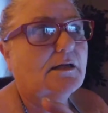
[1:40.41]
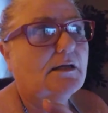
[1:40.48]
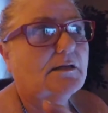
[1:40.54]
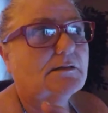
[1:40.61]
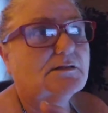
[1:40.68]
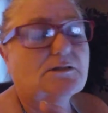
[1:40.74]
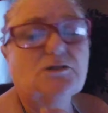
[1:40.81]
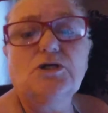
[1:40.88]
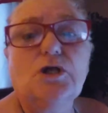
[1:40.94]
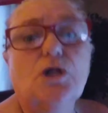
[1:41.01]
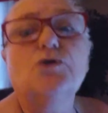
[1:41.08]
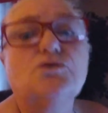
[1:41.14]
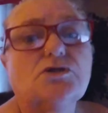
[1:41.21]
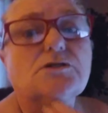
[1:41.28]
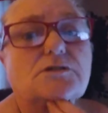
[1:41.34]

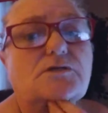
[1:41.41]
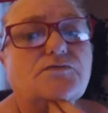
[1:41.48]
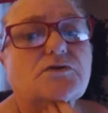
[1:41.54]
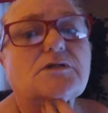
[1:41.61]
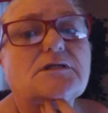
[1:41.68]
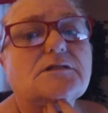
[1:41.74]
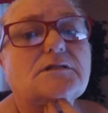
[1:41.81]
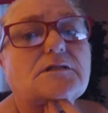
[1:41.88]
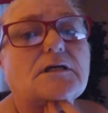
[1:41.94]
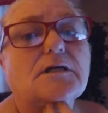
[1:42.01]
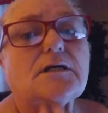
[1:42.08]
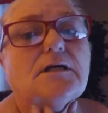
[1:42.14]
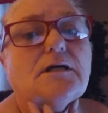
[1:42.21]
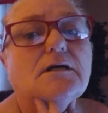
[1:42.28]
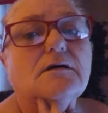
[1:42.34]
solutions for this
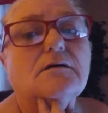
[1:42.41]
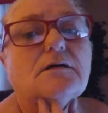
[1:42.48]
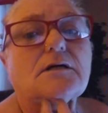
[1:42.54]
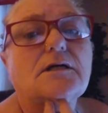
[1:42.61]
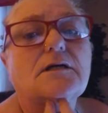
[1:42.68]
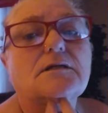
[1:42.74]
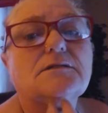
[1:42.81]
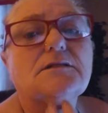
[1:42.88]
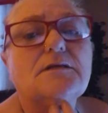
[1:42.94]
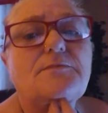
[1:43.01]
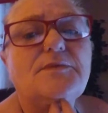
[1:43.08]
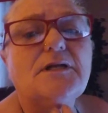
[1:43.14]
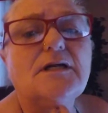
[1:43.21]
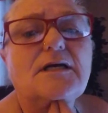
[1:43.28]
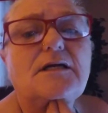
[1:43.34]
thing or
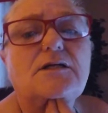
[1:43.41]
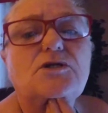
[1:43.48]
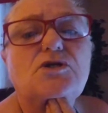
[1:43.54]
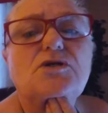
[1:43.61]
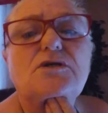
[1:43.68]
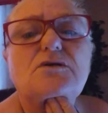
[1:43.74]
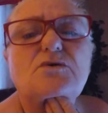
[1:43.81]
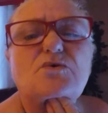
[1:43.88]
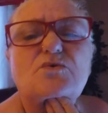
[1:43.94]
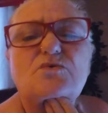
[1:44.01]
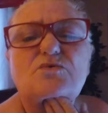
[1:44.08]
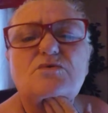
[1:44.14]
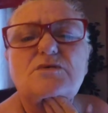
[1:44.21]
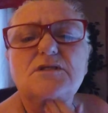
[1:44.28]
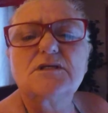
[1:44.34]
something I can
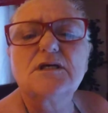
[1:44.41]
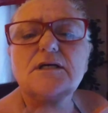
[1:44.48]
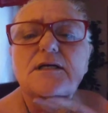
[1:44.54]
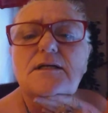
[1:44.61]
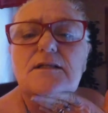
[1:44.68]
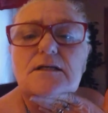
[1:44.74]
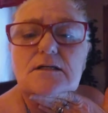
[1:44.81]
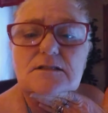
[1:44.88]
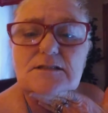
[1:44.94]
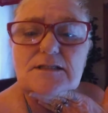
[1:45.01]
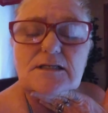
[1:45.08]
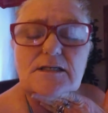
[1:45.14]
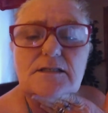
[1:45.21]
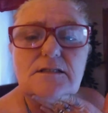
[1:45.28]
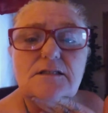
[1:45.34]
use that'll
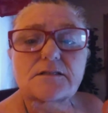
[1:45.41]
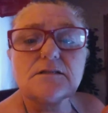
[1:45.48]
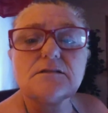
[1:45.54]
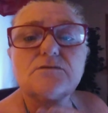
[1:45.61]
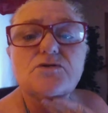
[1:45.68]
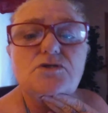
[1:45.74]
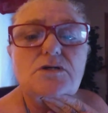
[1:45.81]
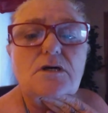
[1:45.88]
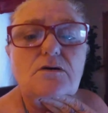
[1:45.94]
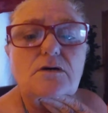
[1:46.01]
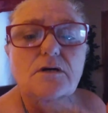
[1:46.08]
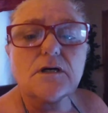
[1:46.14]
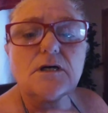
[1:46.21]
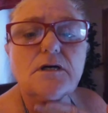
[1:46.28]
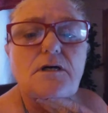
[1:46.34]
tighten this
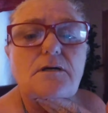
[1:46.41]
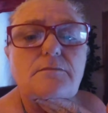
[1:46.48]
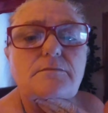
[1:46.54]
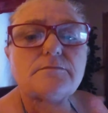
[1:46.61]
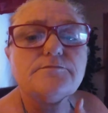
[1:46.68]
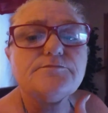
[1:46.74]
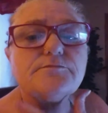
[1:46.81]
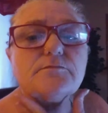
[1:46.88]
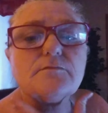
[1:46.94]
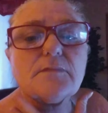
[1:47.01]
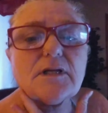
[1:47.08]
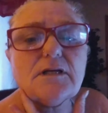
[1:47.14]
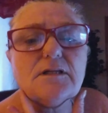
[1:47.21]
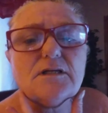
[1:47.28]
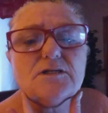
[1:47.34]
joker up
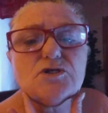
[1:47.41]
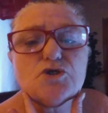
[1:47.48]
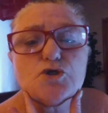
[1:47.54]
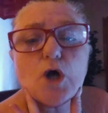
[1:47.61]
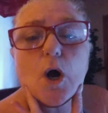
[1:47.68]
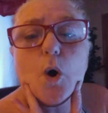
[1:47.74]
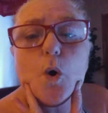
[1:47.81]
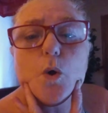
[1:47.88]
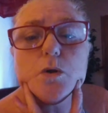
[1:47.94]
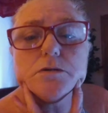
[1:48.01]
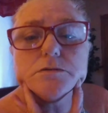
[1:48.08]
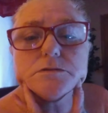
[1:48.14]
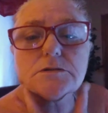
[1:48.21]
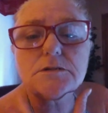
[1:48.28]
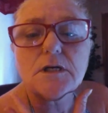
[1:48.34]
and these
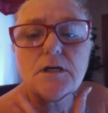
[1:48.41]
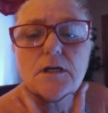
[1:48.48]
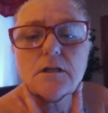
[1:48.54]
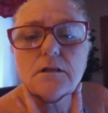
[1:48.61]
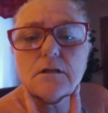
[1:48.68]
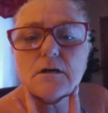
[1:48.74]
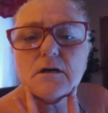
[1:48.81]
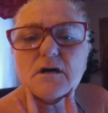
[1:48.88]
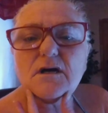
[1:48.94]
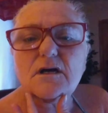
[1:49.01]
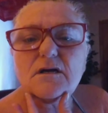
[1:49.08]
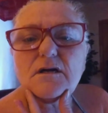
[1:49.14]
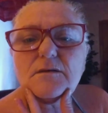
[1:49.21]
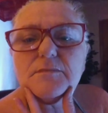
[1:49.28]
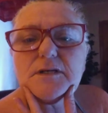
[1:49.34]
jaws. Look,
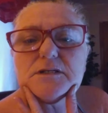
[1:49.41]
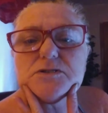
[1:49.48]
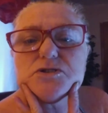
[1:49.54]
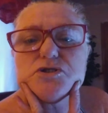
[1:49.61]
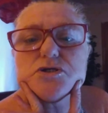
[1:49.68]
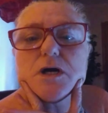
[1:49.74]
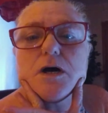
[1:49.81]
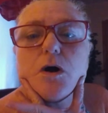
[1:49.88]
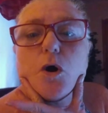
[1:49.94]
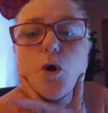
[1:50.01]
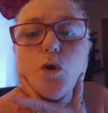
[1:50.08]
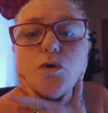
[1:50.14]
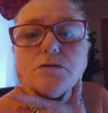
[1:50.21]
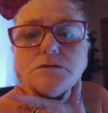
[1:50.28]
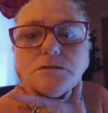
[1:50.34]
I'm getting
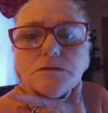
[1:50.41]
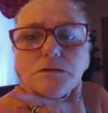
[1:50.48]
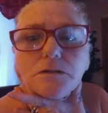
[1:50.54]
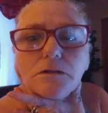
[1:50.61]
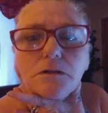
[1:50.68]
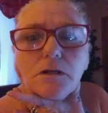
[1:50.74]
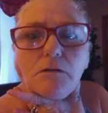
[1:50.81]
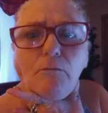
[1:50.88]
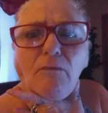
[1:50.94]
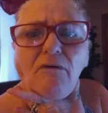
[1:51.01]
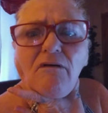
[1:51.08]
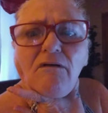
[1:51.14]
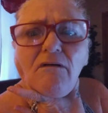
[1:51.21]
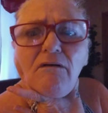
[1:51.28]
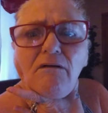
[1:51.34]
jaws.
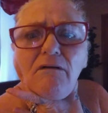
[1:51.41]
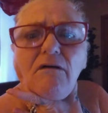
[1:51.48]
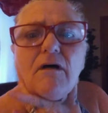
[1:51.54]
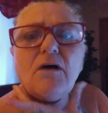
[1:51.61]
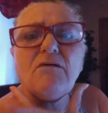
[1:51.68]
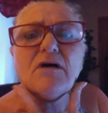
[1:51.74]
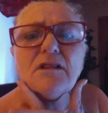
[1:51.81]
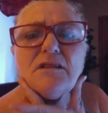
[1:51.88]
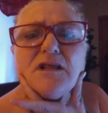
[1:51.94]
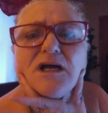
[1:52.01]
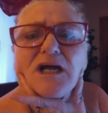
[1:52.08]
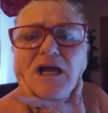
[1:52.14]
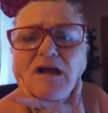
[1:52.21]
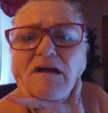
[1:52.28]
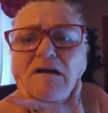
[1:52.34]
What the
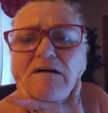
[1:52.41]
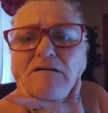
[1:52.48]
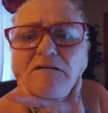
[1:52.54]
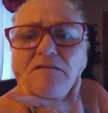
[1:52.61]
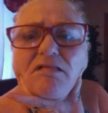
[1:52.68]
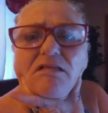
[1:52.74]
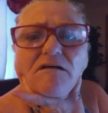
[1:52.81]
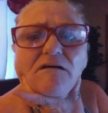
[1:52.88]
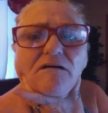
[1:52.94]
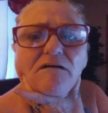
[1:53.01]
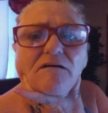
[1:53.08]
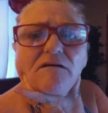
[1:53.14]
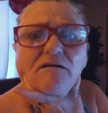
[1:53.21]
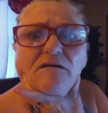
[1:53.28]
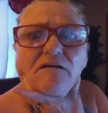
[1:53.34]
hell?
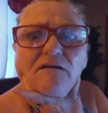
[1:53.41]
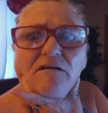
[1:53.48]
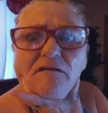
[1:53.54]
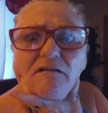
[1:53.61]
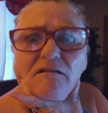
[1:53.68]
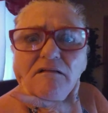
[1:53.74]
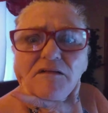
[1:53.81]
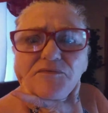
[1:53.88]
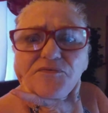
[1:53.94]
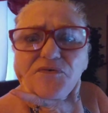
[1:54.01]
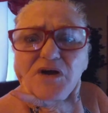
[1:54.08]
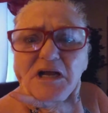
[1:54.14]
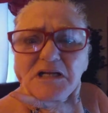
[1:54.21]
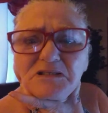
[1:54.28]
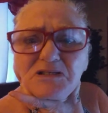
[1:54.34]

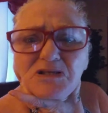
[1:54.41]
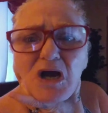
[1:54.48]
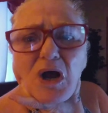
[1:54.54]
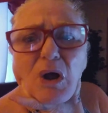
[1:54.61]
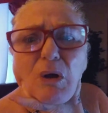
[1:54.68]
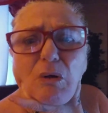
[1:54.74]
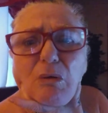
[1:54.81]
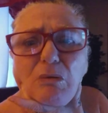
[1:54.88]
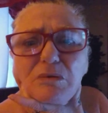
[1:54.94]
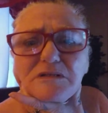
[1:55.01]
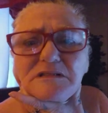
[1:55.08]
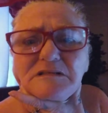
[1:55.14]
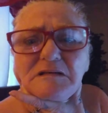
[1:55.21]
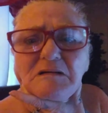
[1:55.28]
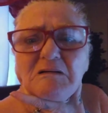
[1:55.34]
Freaking
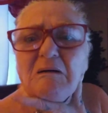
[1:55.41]
jaws